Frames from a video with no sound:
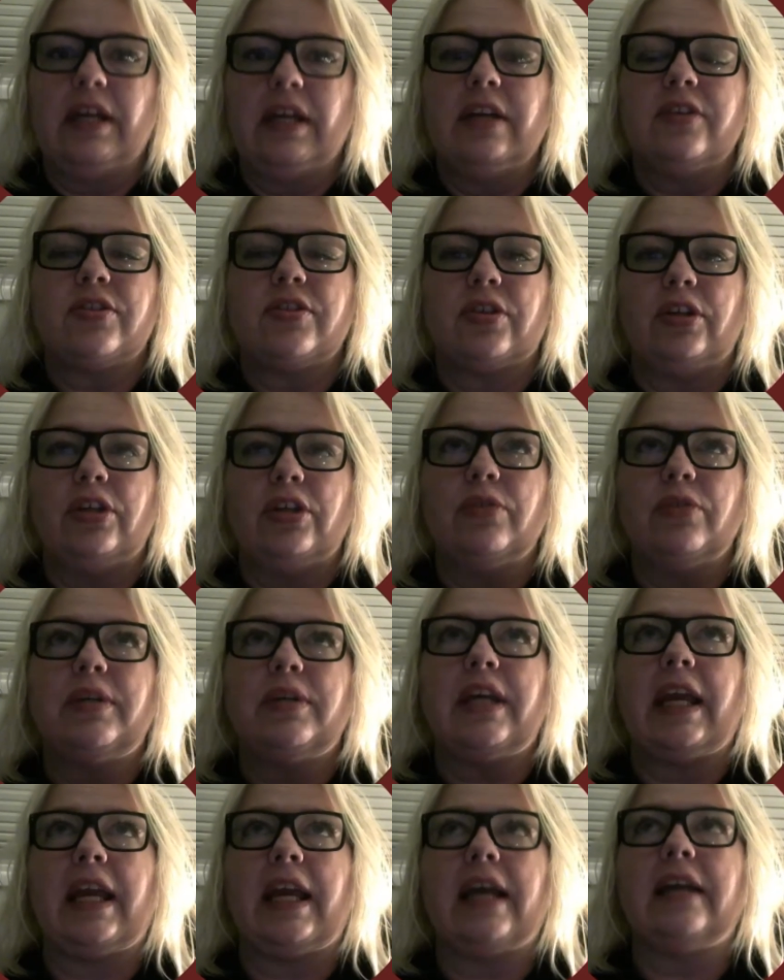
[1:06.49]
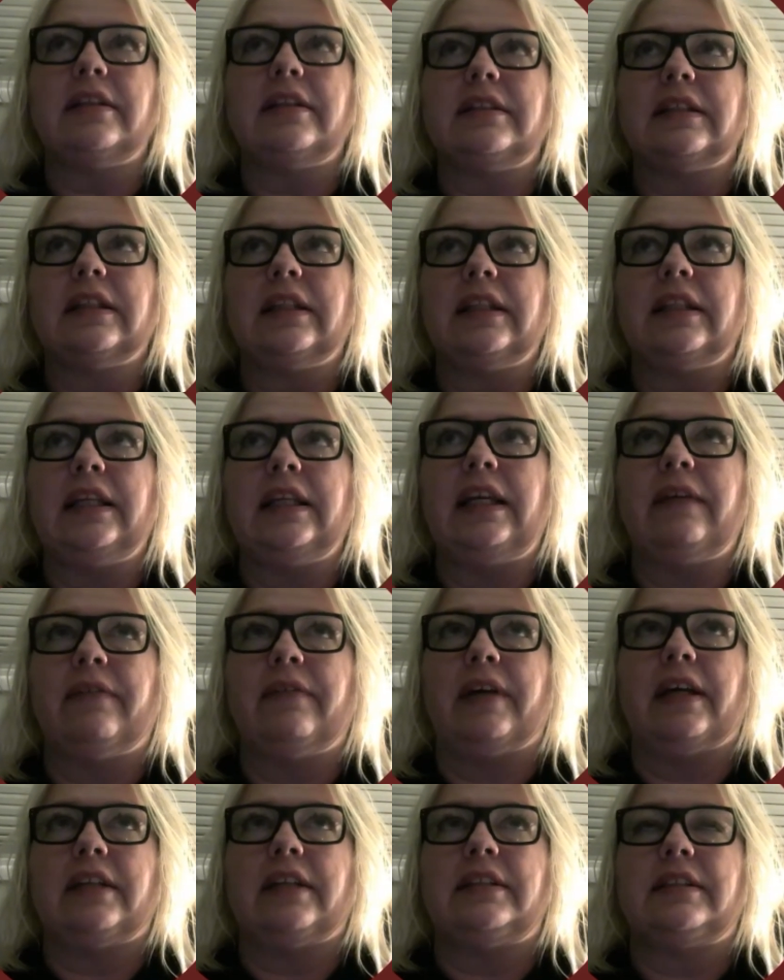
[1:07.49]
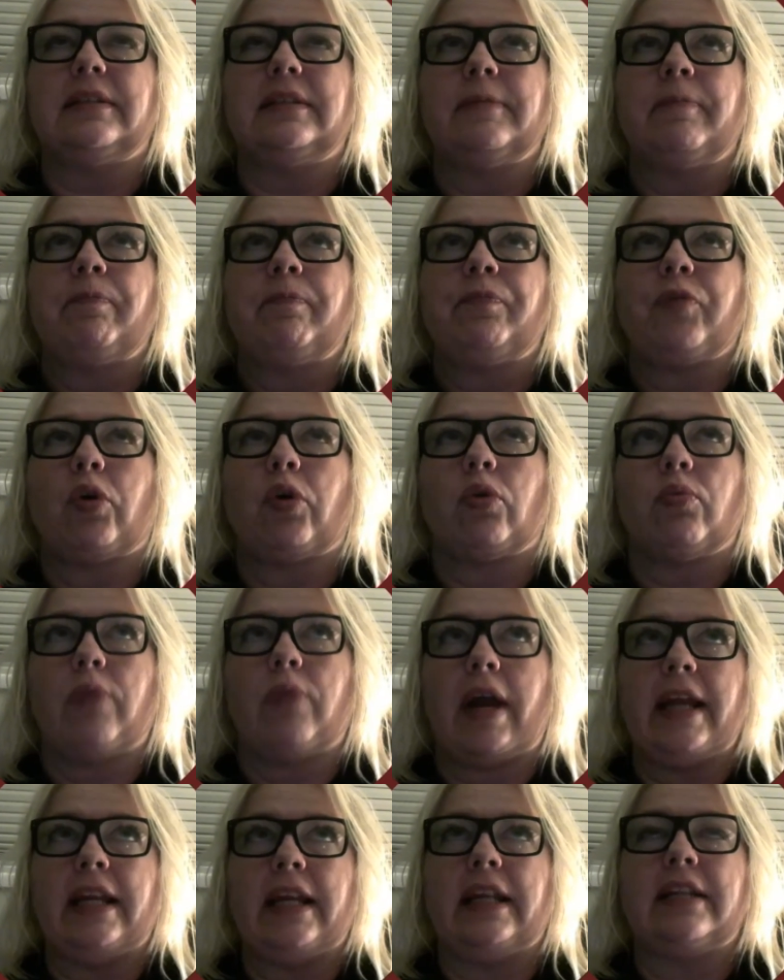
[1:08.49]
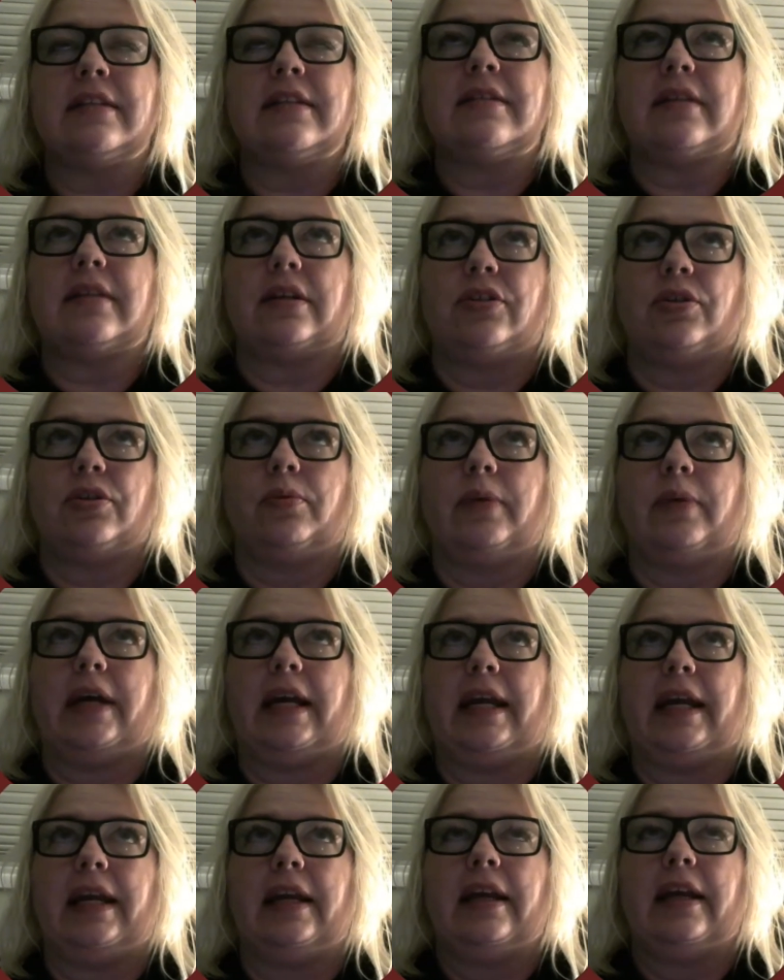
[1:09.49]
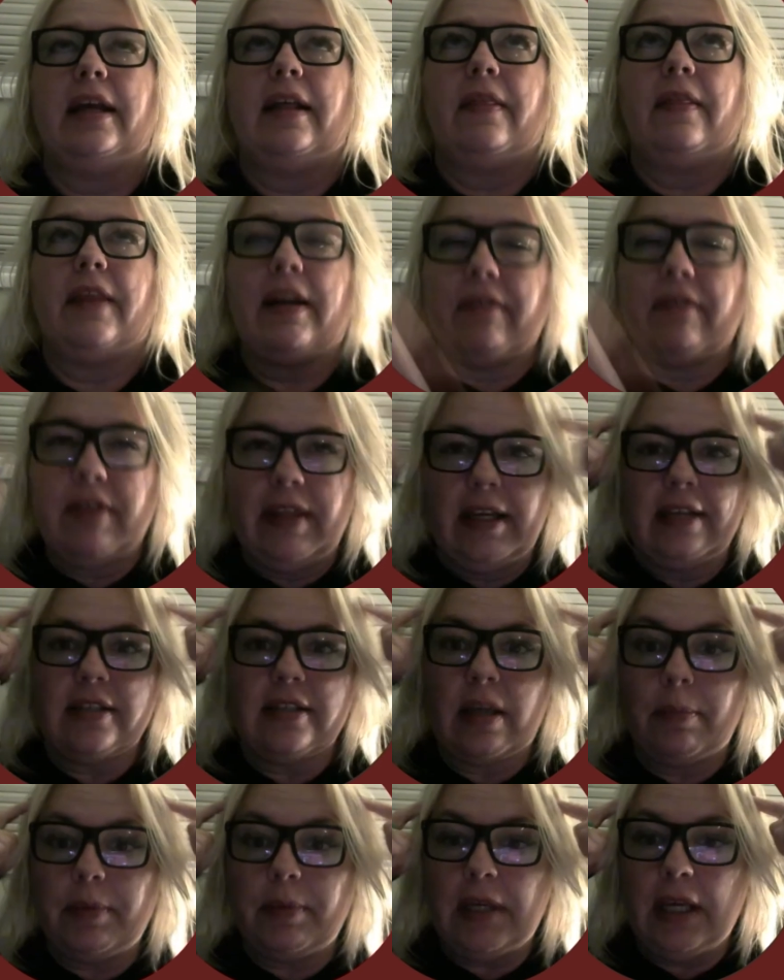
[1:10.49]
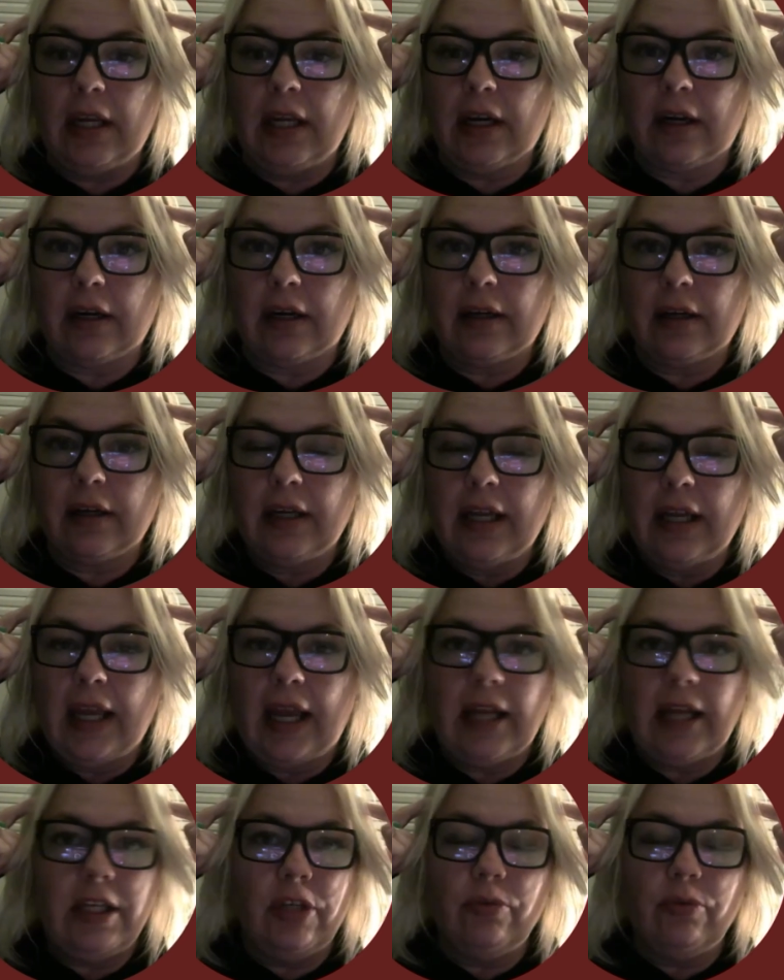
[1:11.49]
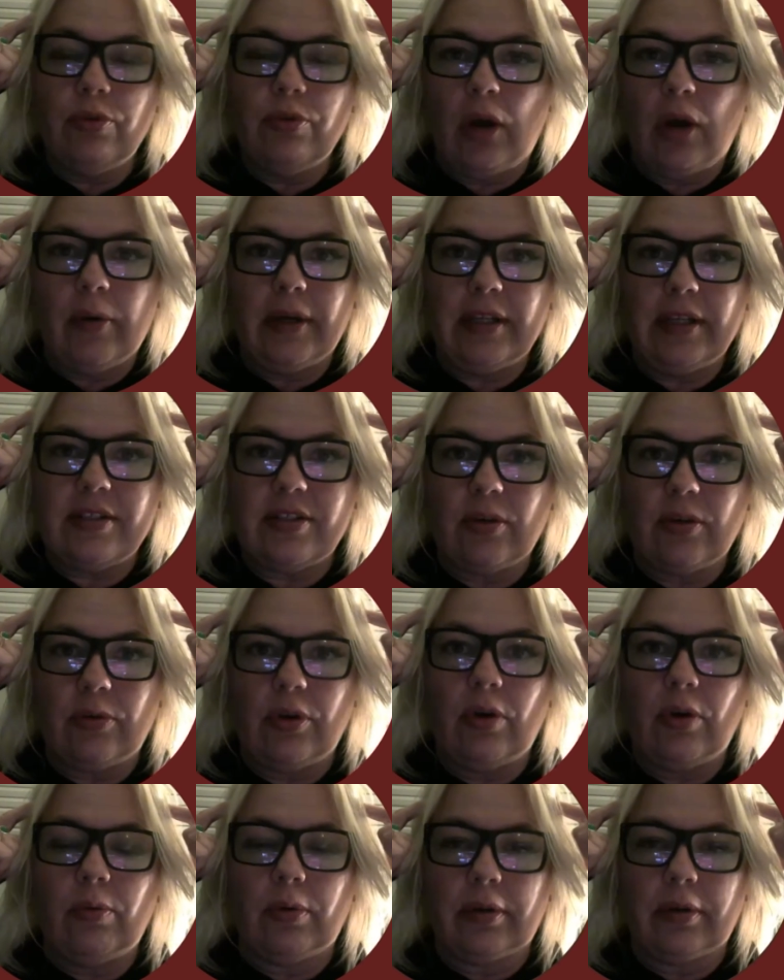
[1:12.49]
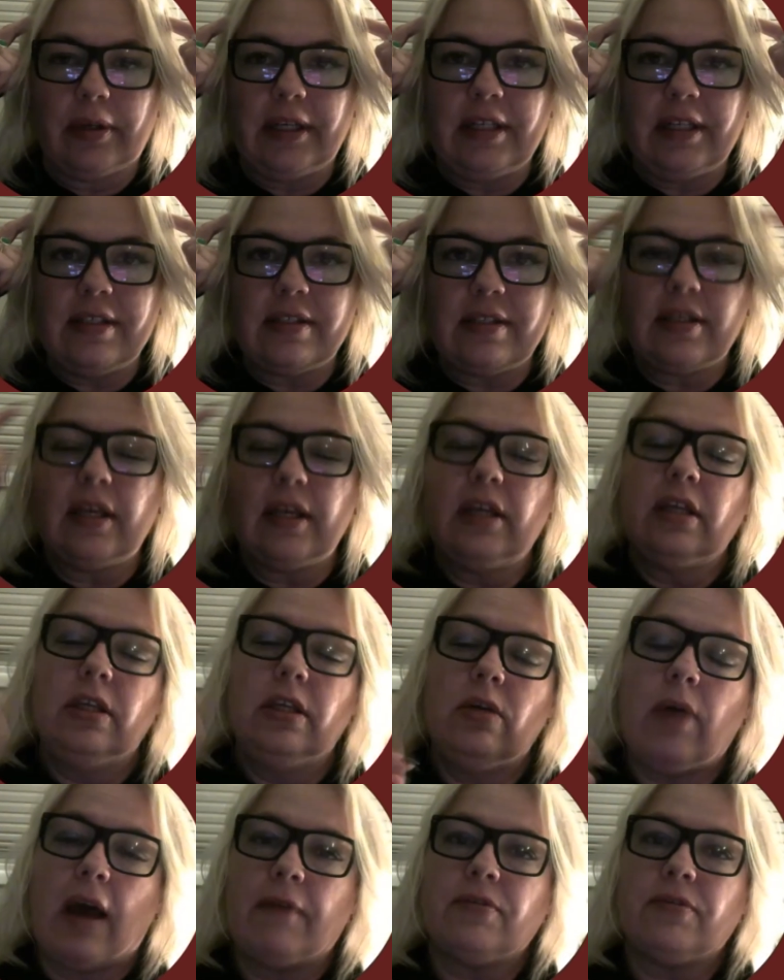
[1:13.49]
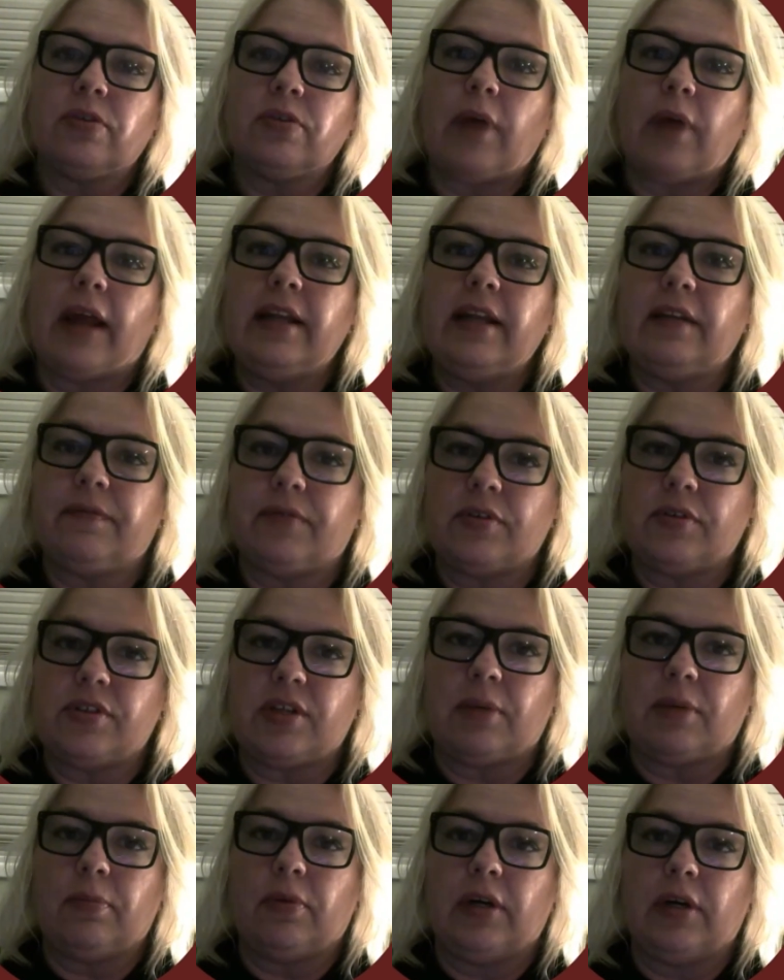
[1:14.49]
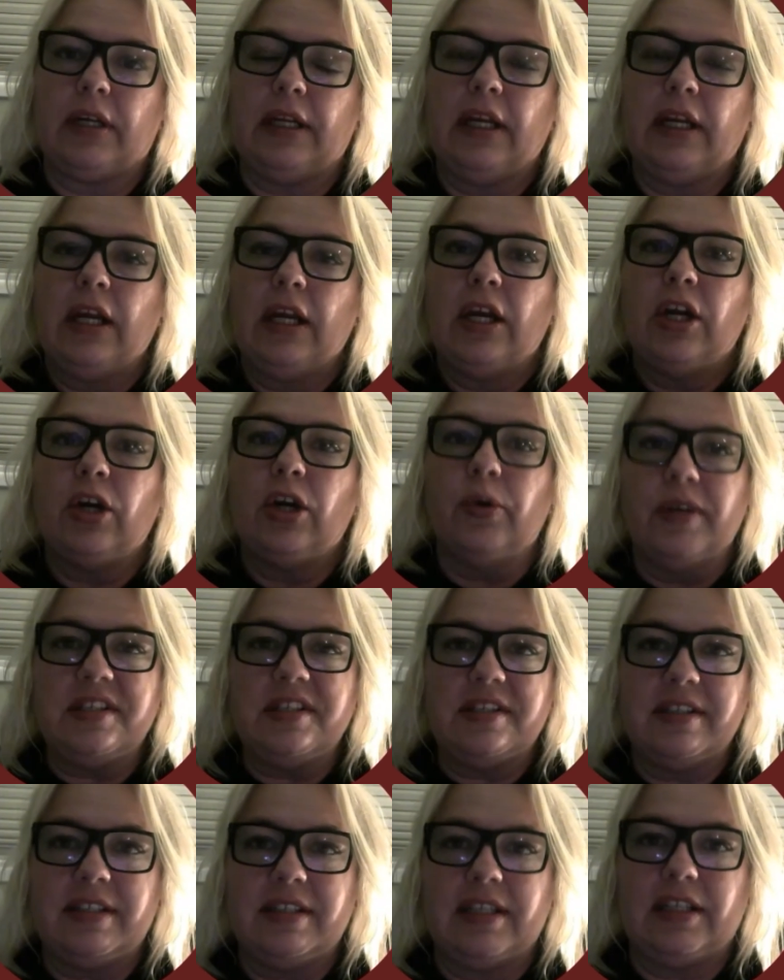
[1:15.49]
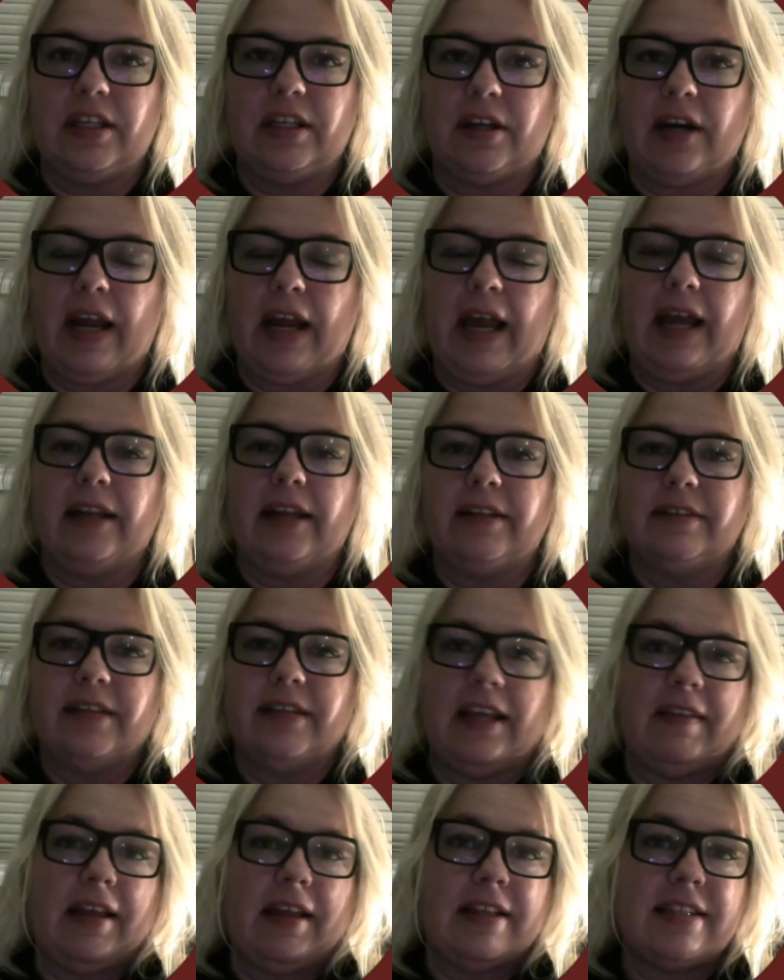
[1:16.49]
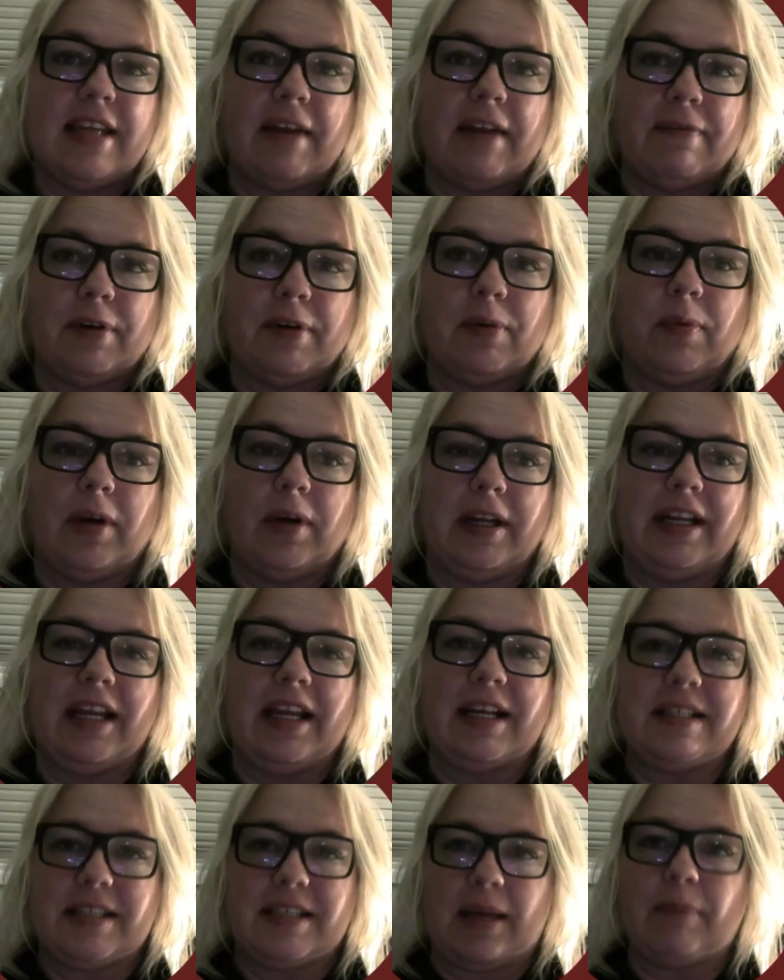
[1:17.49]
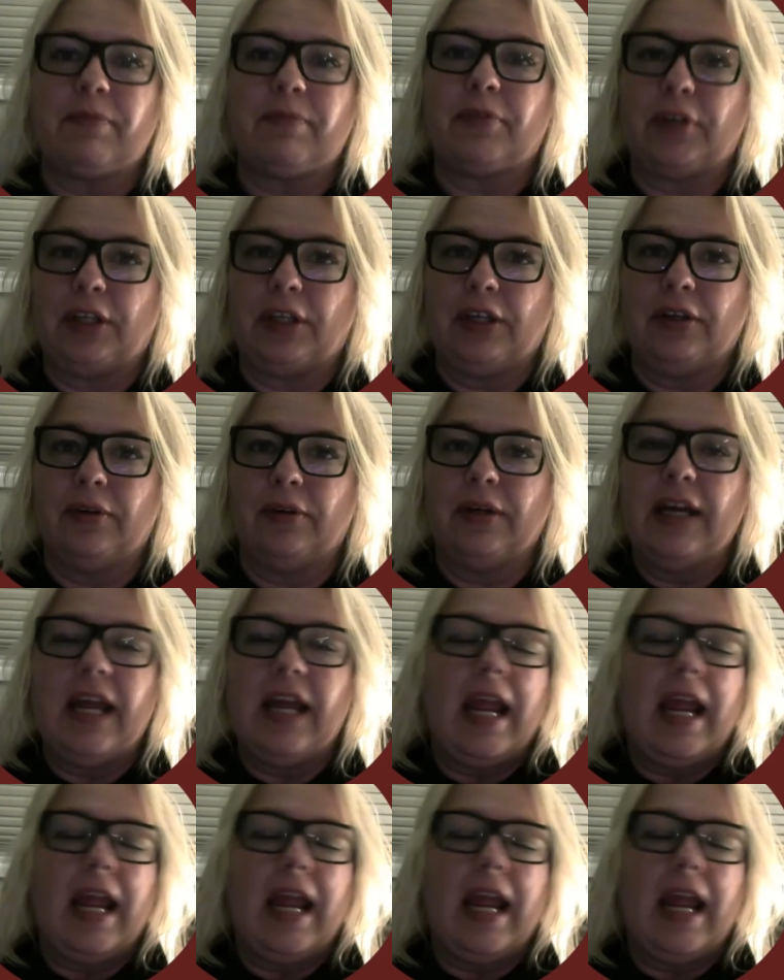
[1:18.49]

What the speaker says: So you can't leave it or write it in such a way that everything is up here and you know it, so no worries. You have to write it for someone who isn't in your head, and that's everyone except for you.